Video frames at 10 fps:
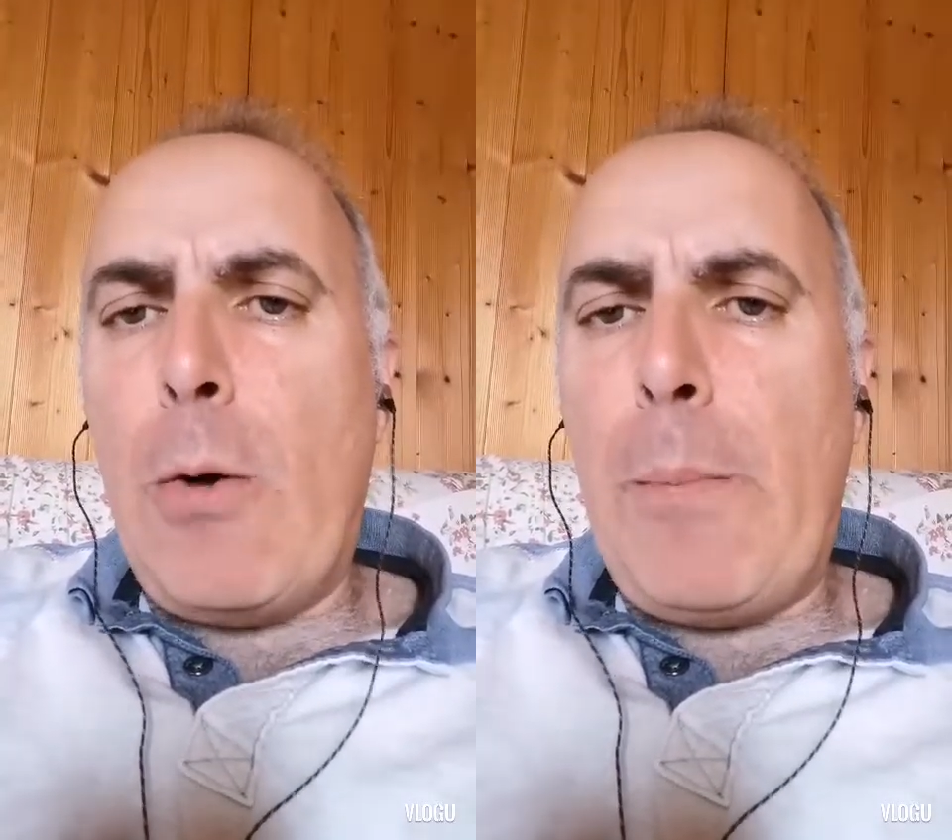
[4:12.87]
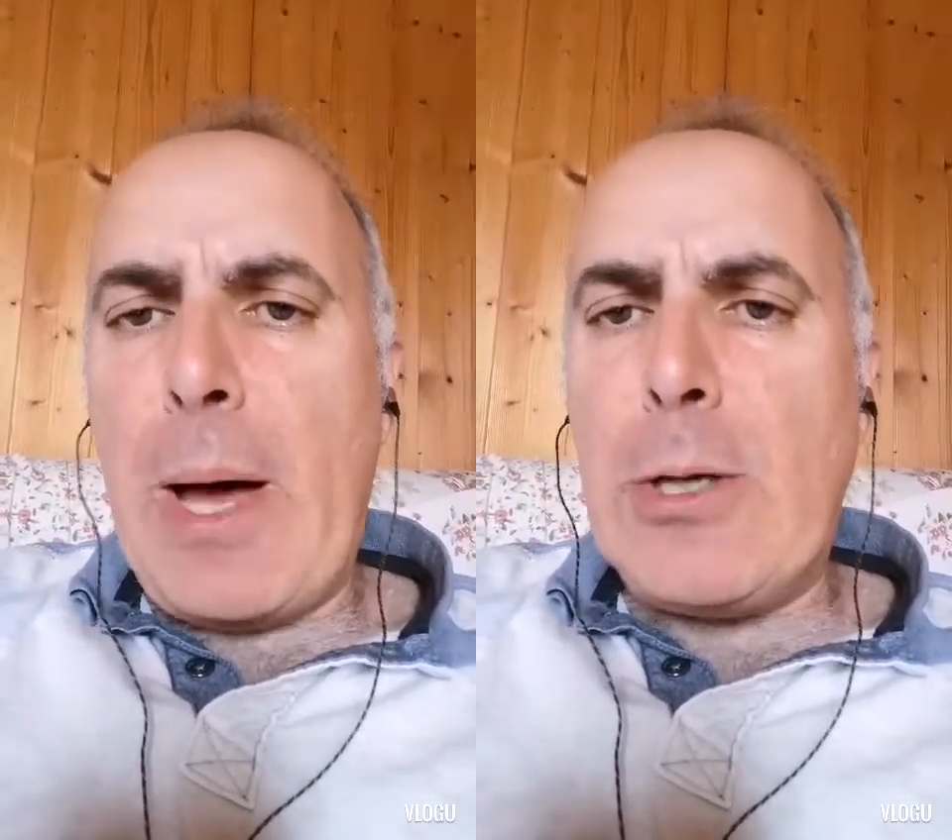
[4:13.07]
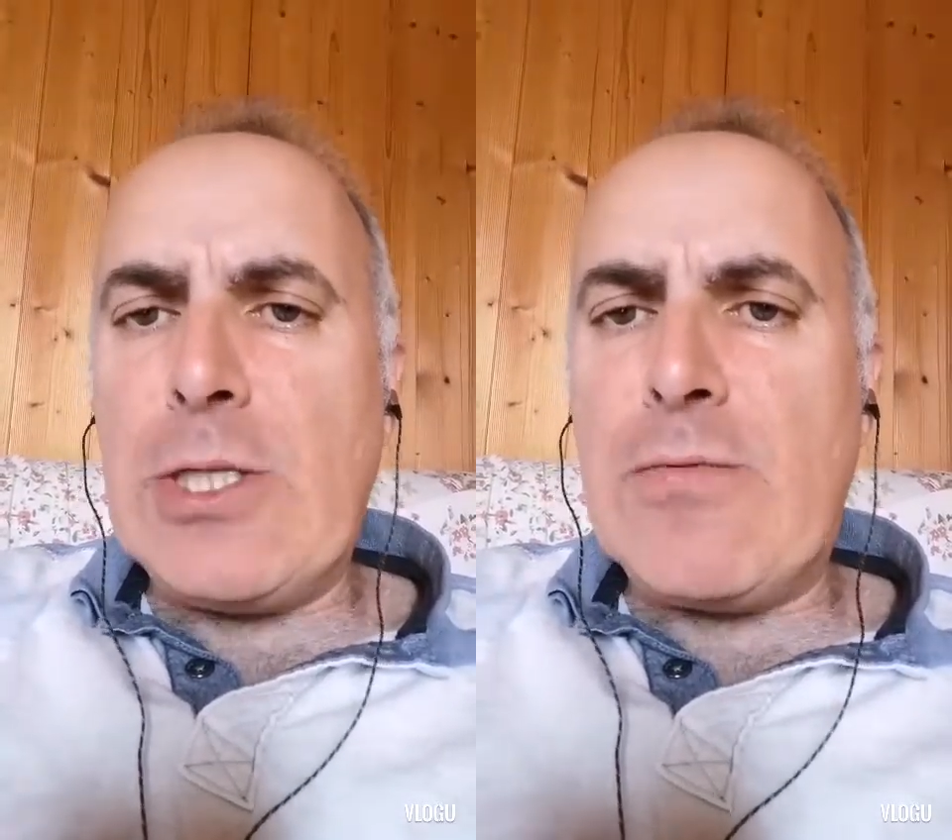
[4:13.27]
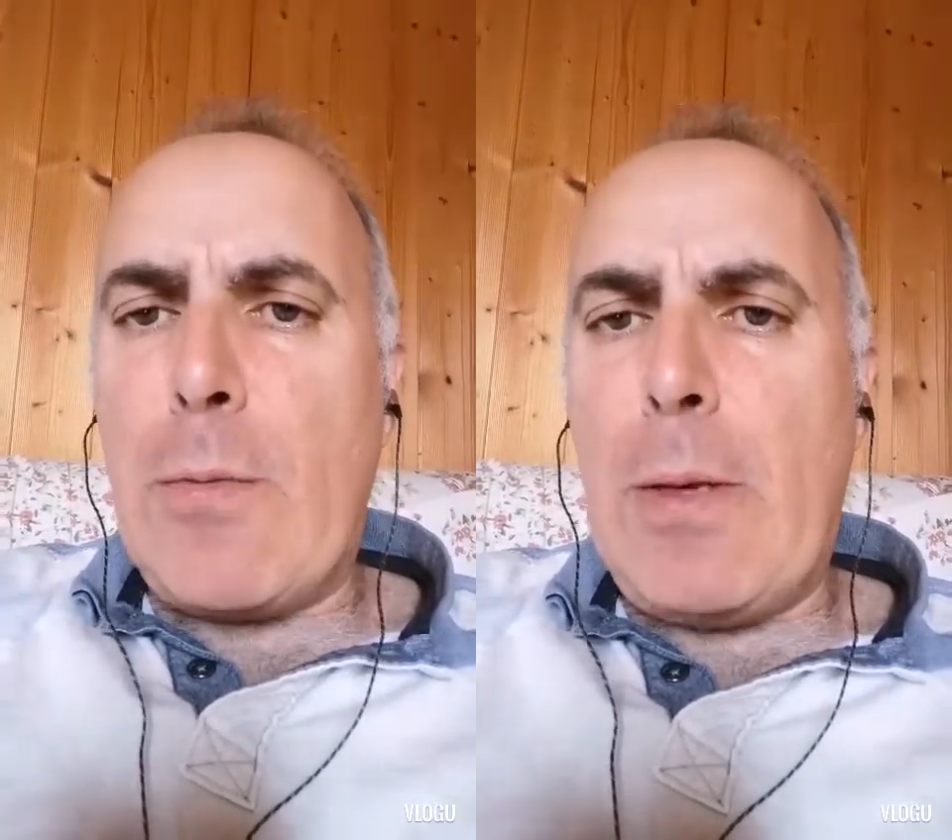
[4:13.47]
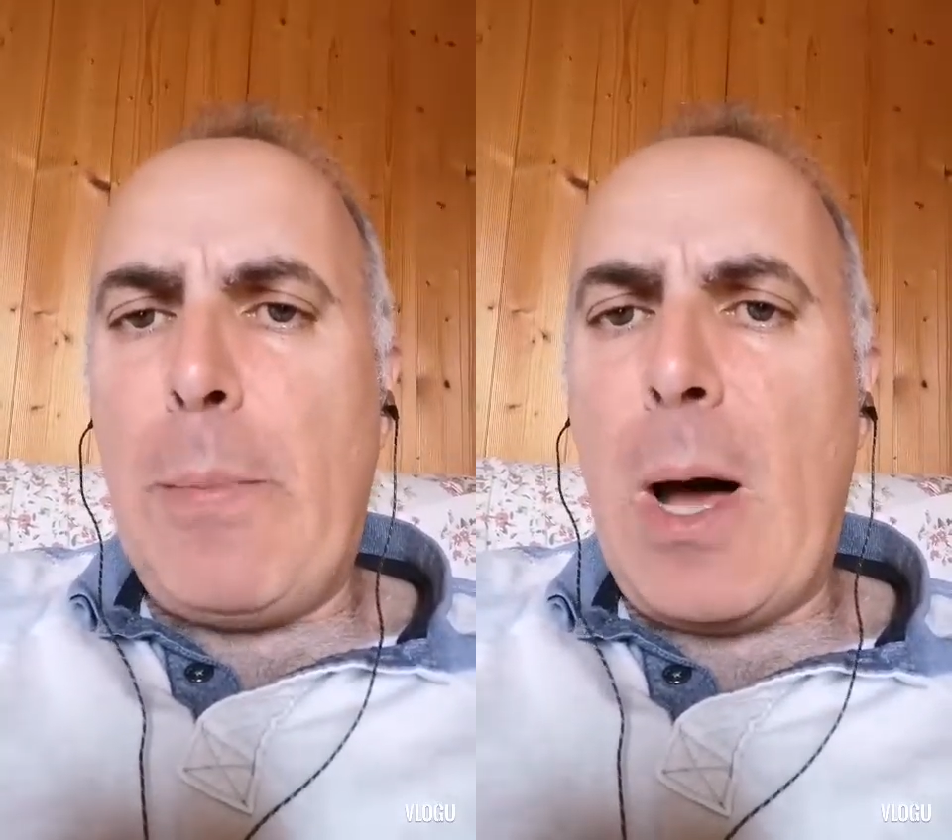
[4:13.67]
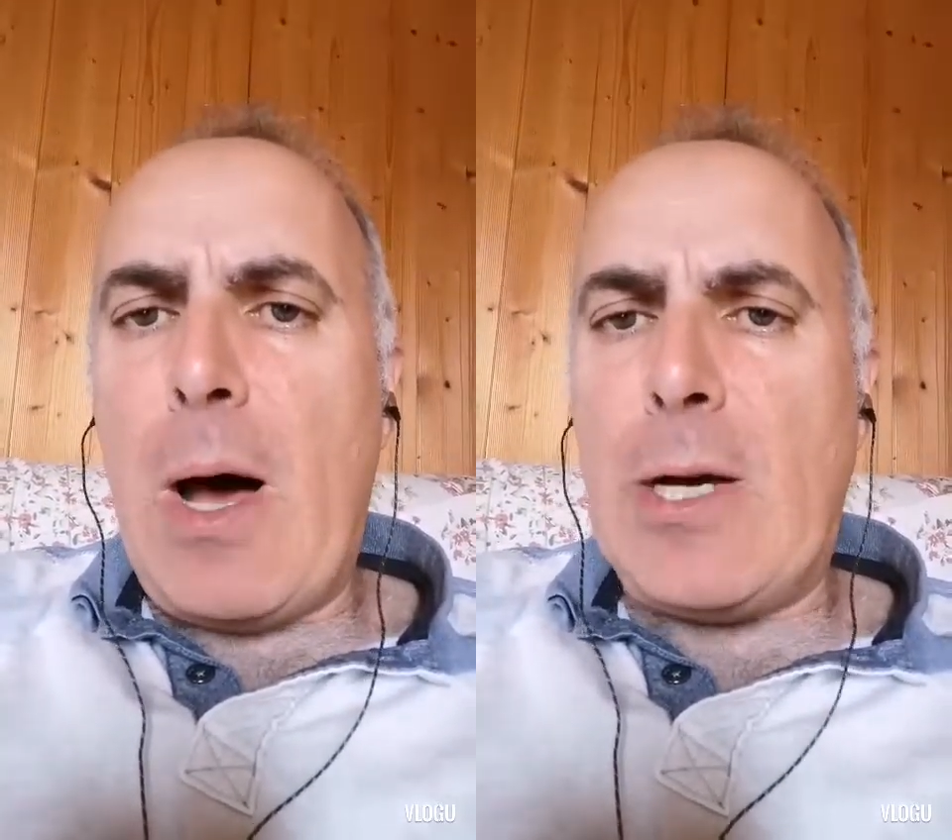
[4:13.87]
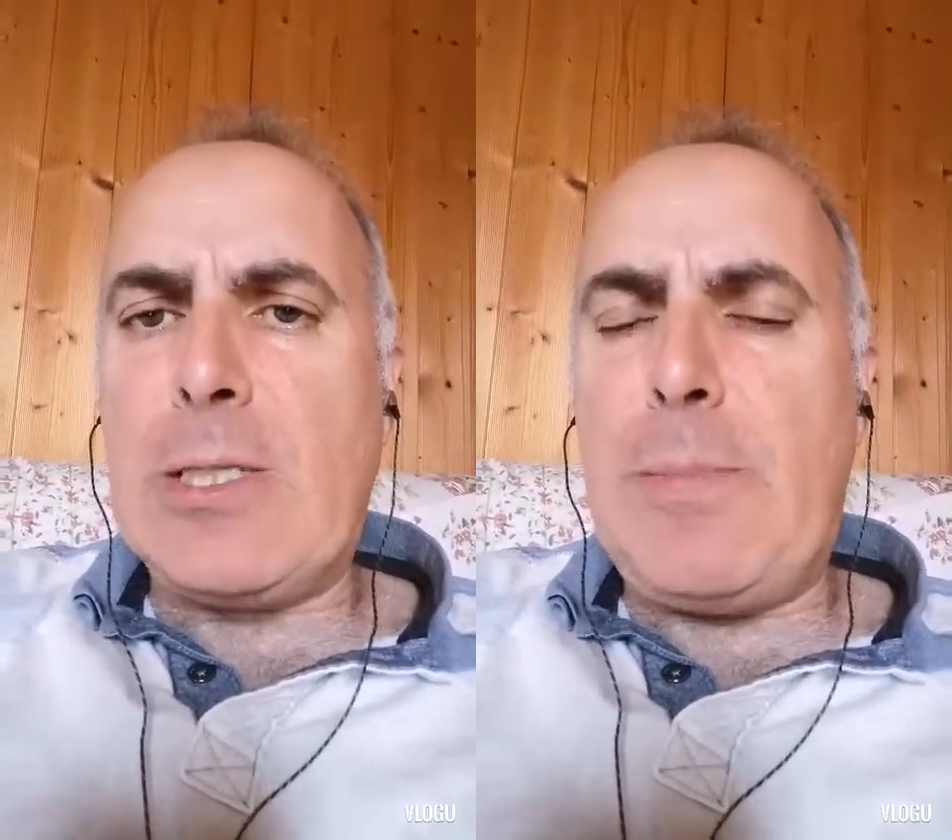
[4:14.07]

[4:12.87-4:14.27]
posts from the past